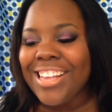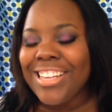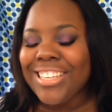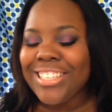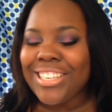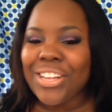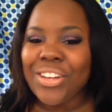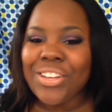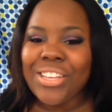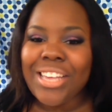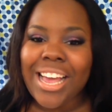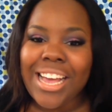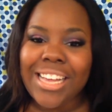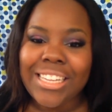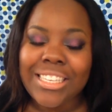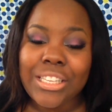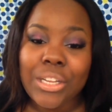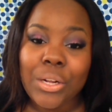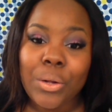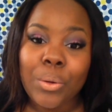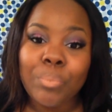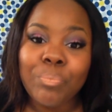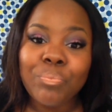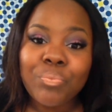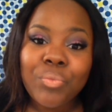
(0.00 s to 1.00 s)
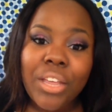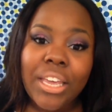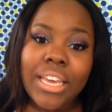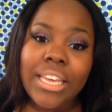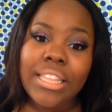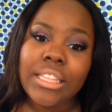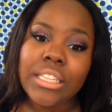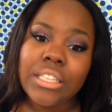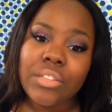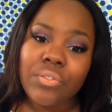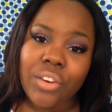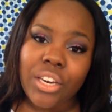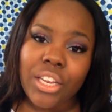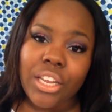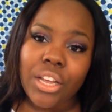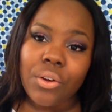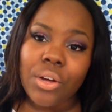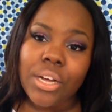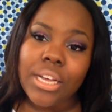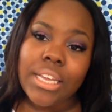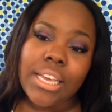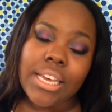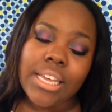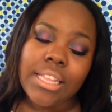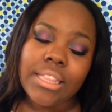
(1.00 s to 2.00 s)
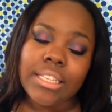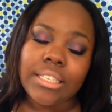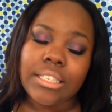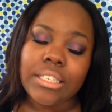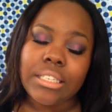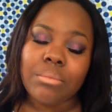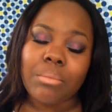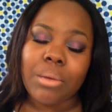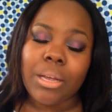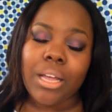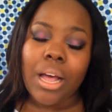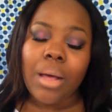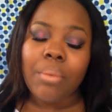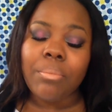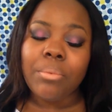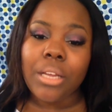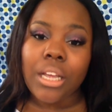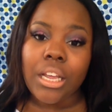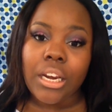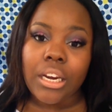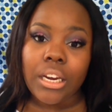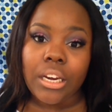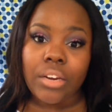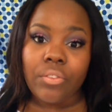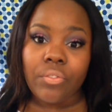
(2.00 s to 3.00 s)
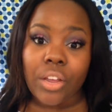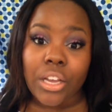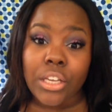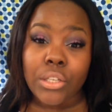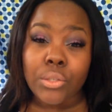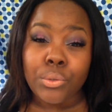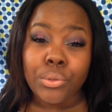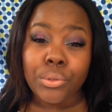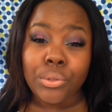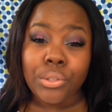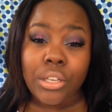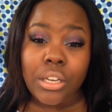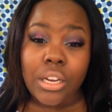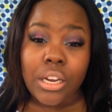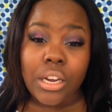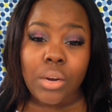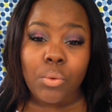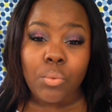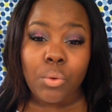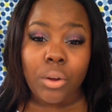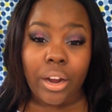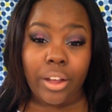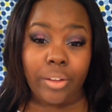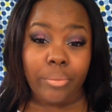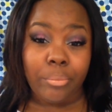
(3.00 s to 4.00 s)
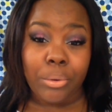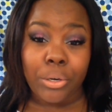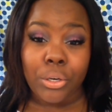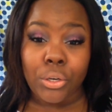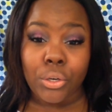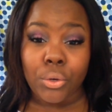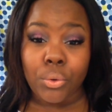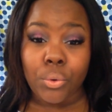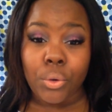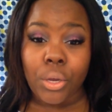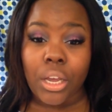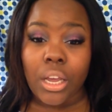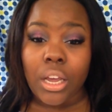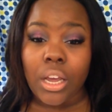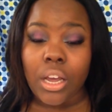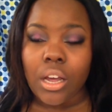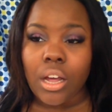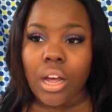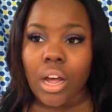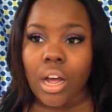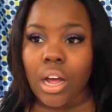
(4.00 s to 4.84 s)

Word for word: So yeah, so in this video, again, this is my updated face routine routine, what I've been doing,